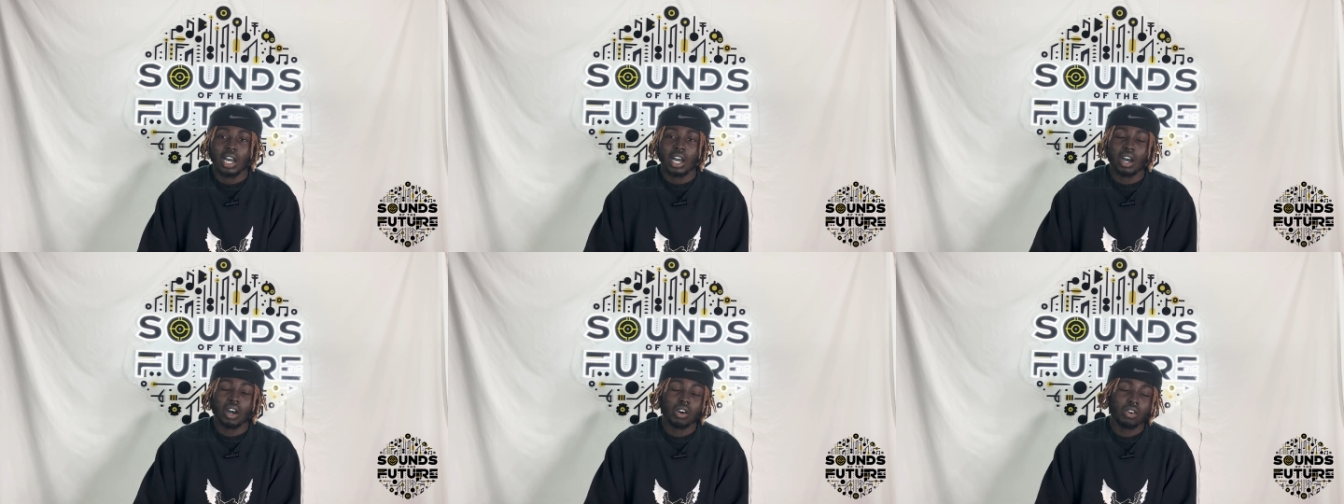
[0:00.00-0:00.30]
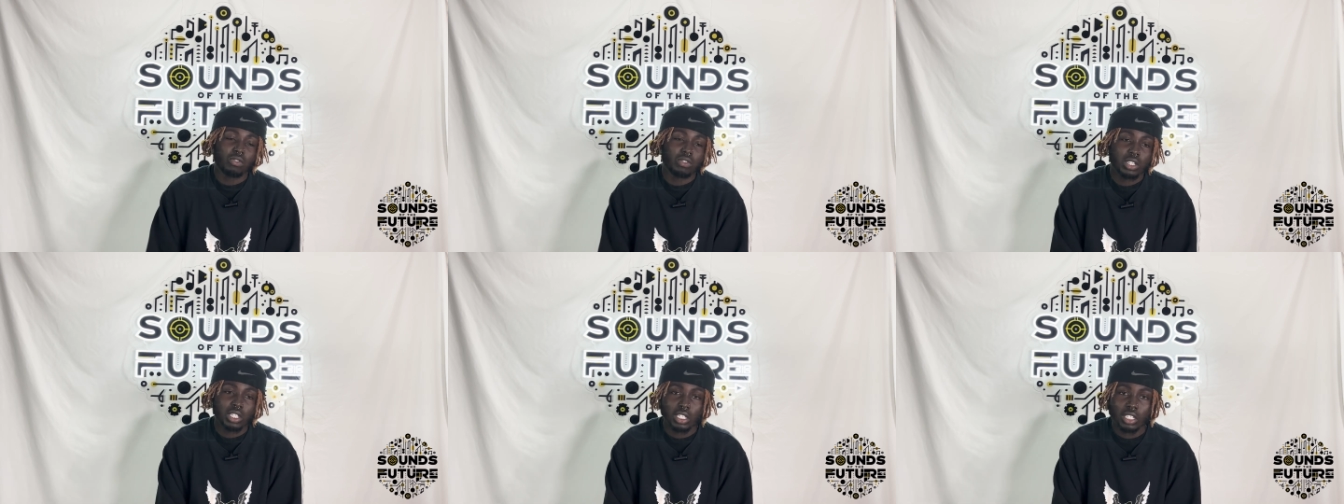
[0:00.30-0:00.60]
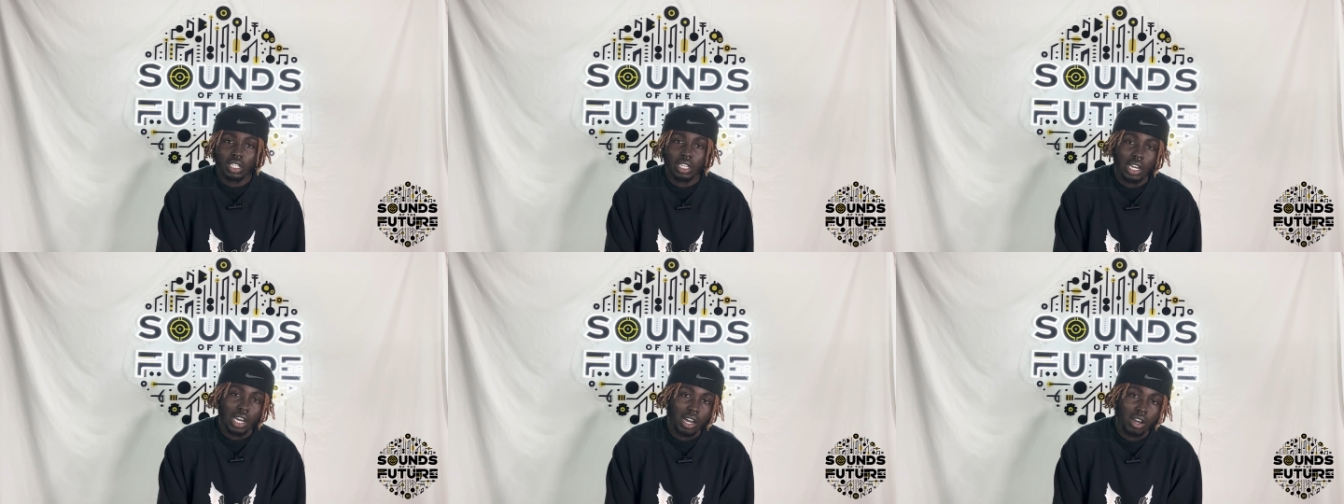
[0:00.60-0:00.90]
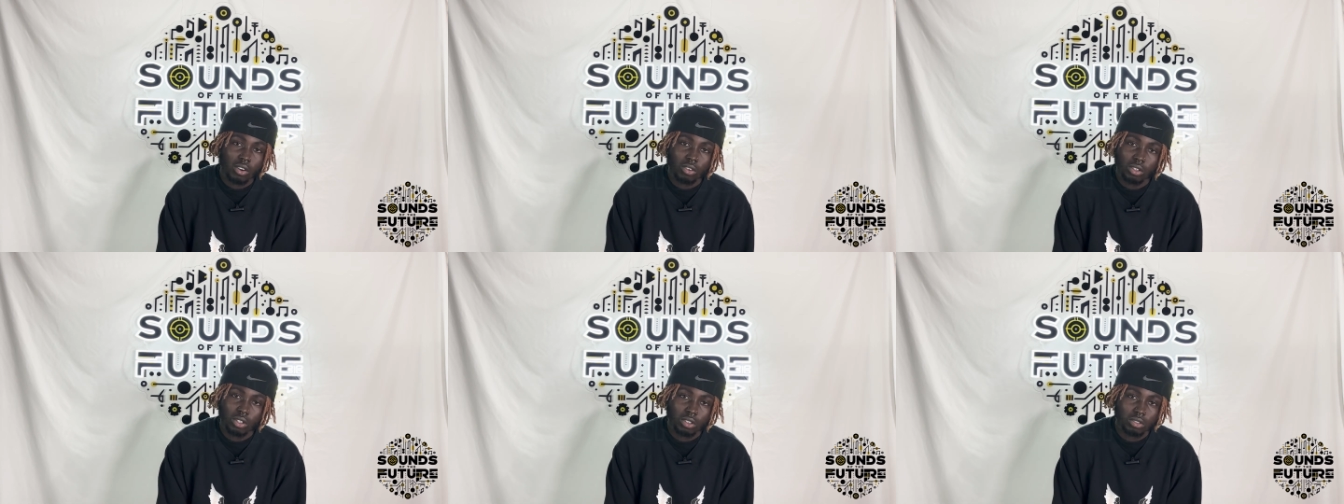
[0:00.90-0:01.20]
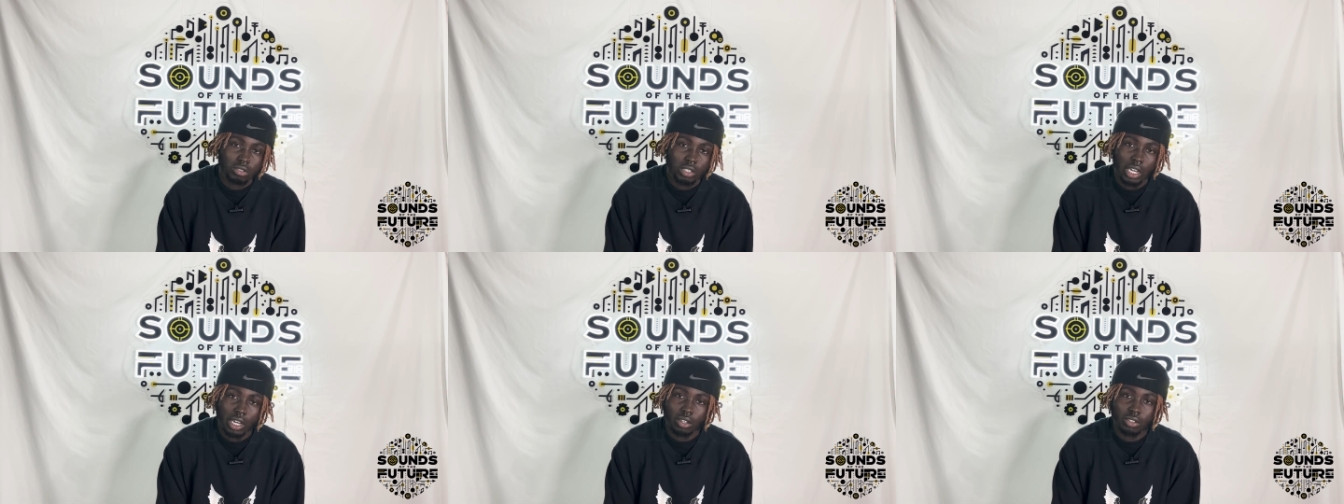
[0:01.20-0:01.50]
I don't really, I don't
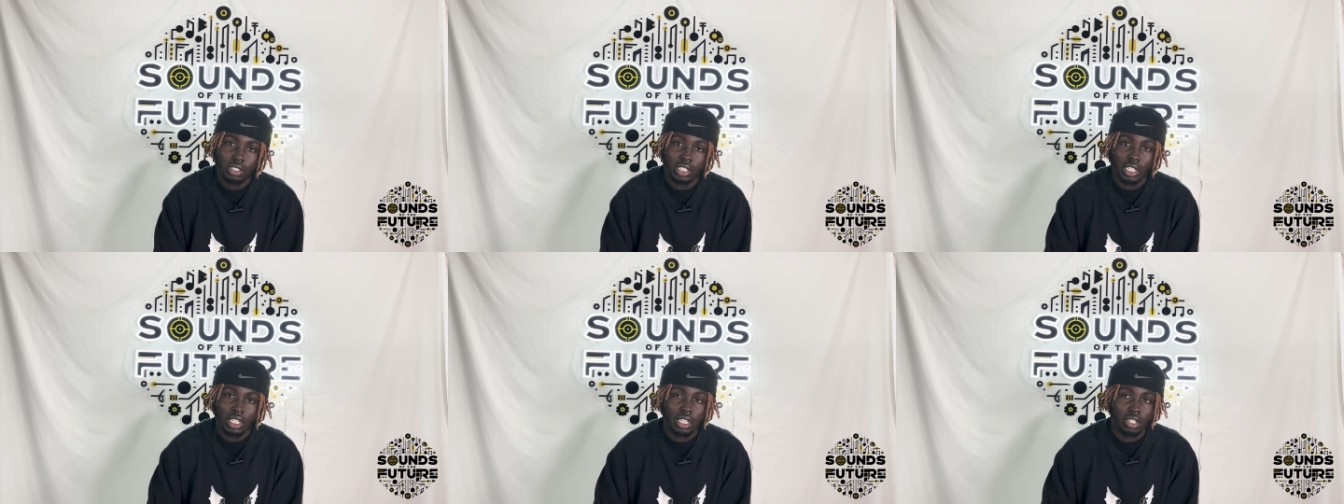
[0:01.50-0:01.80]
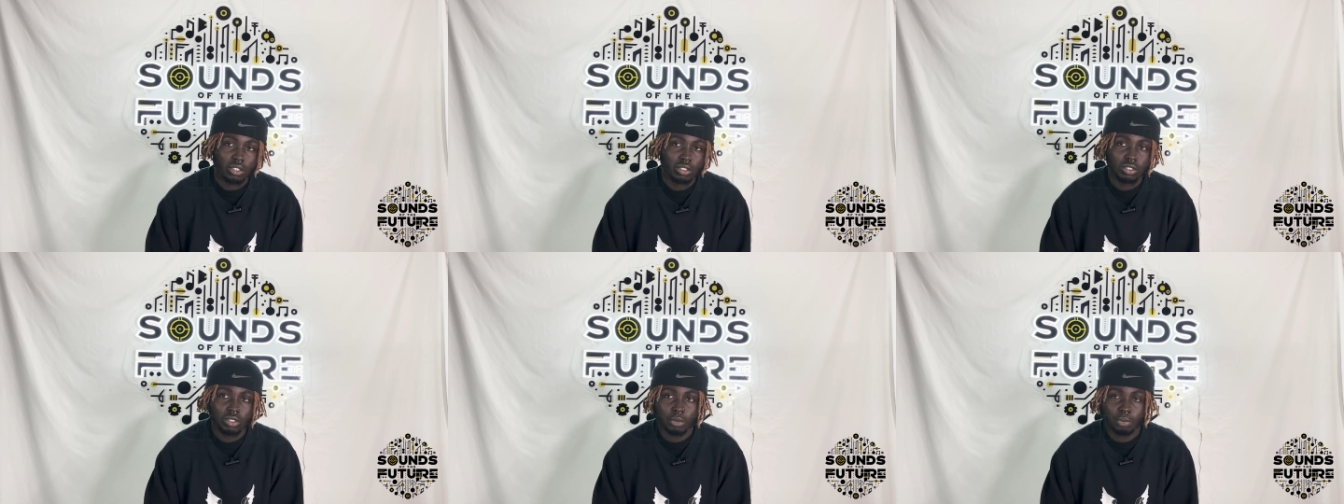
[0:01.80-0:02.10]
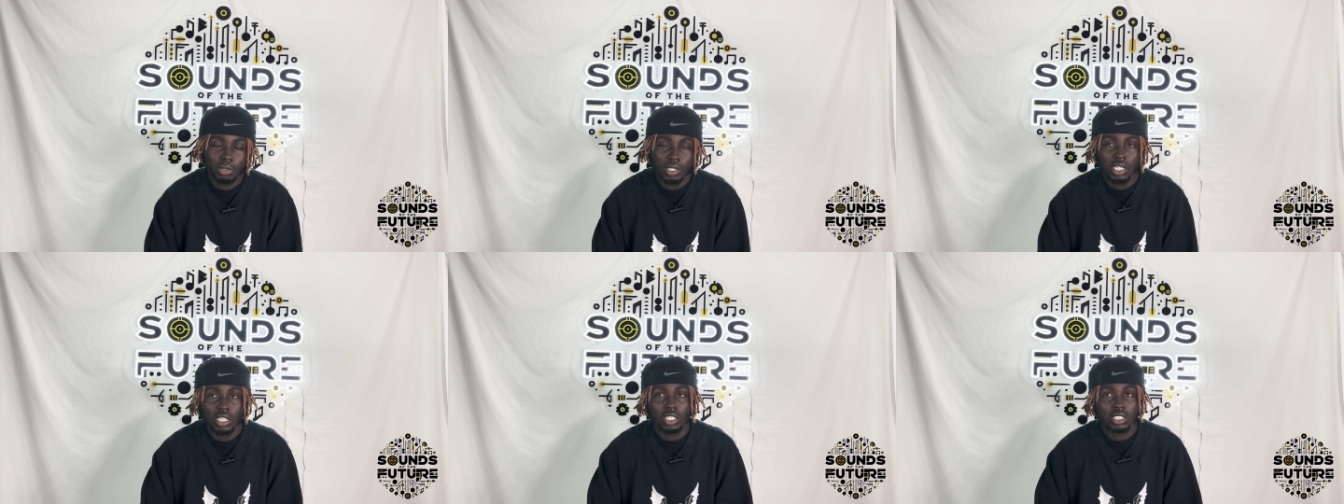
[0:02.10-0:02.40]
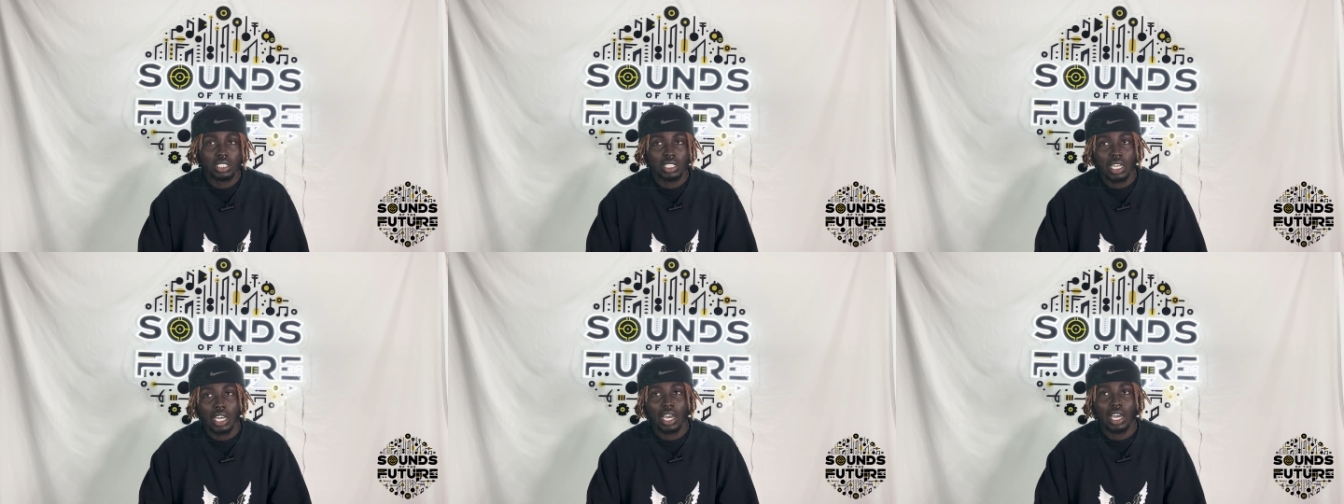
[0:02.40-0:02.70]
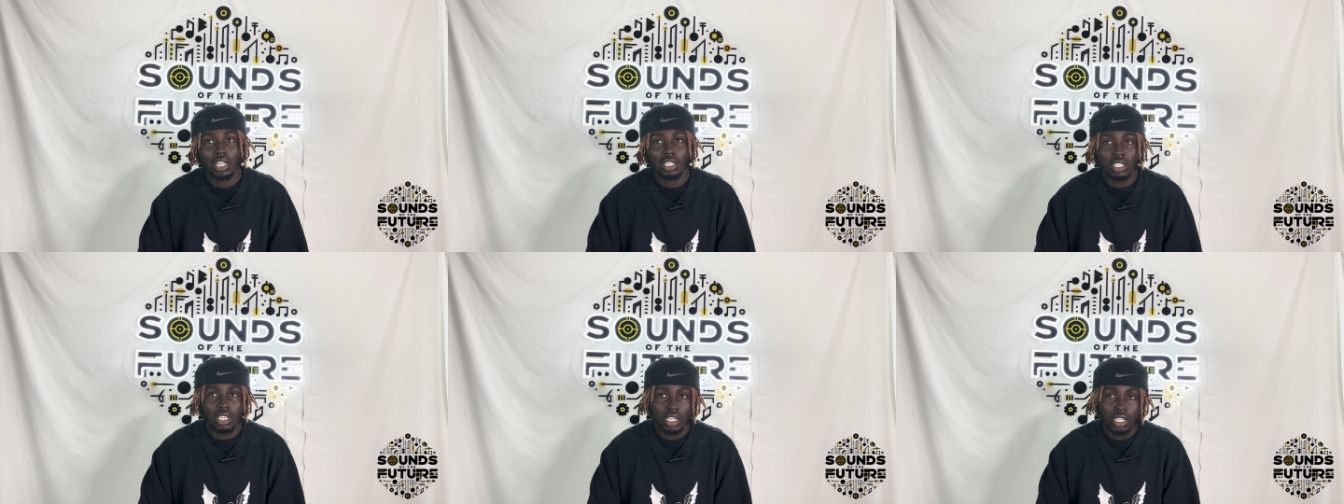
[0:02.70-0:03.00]
know. I don't think industry playing is
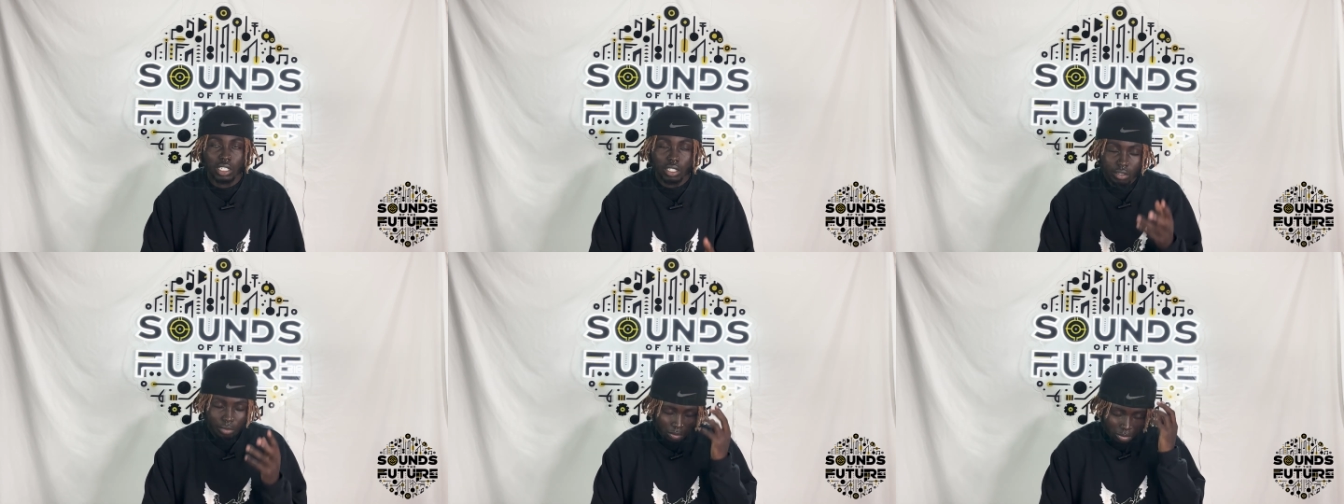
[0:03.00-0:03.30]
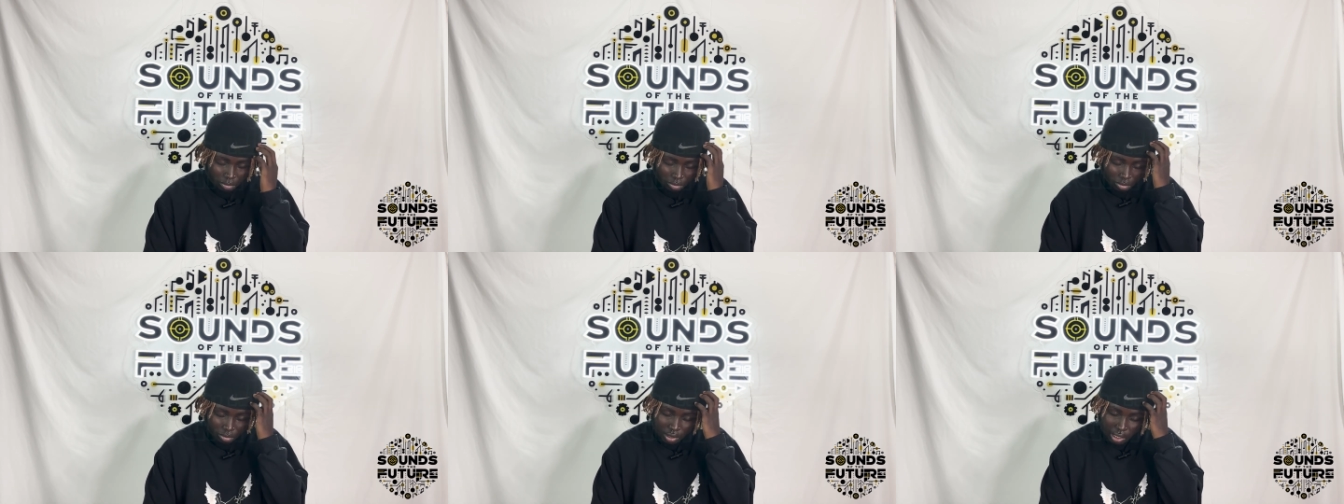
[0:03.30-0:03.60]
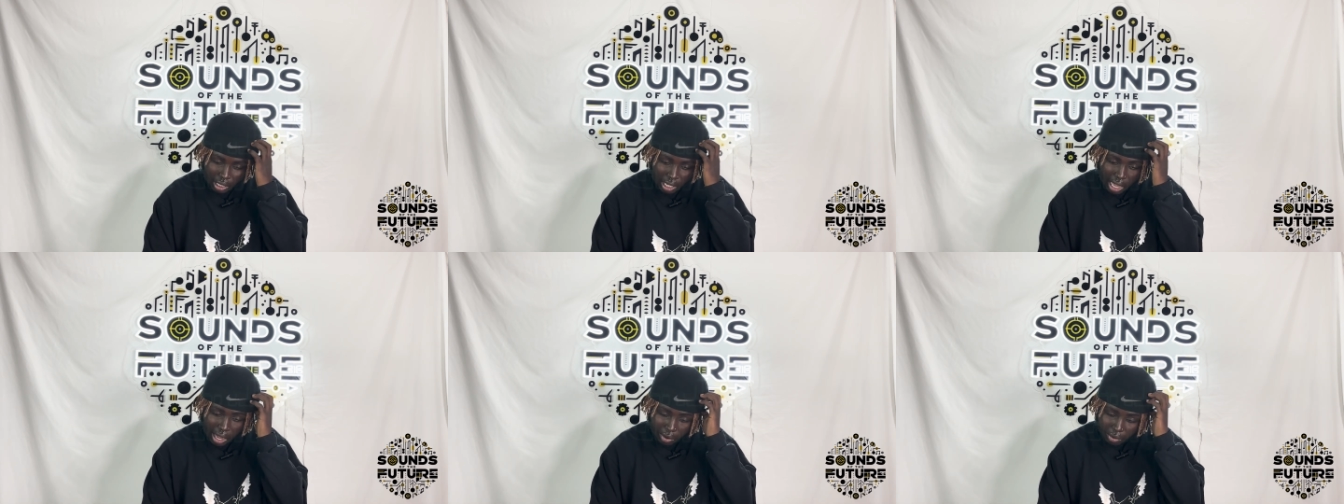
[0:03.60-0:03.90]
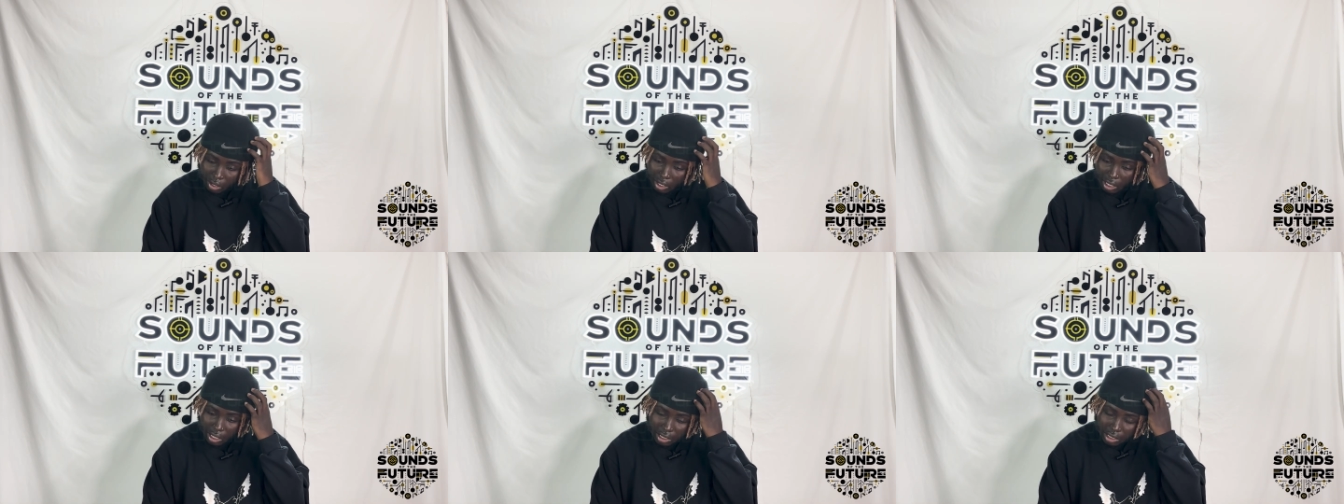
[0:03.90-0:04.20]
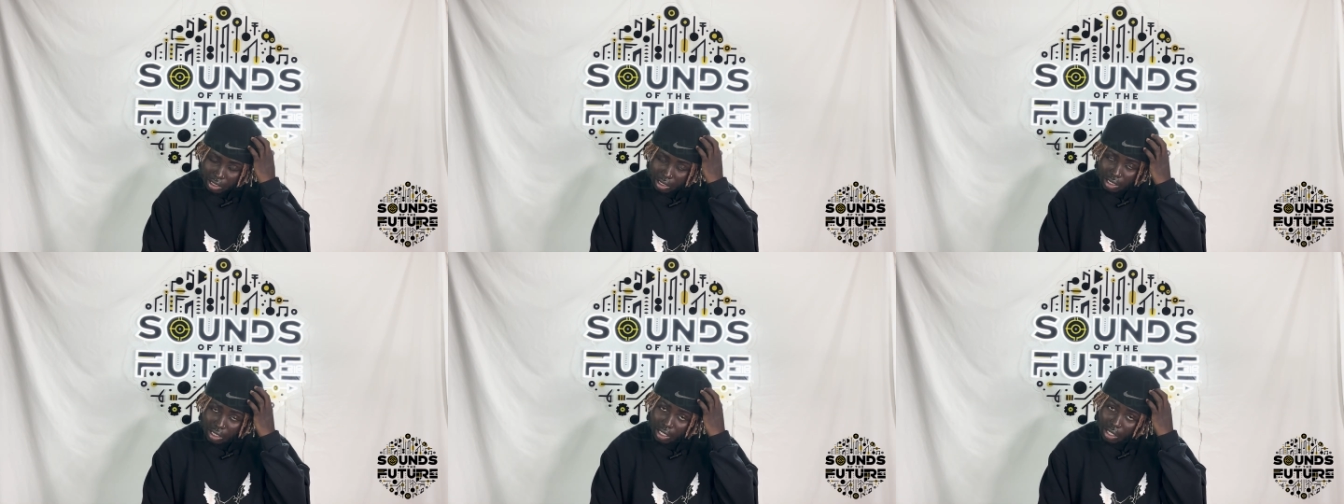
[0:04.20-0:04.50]
that like nowadays.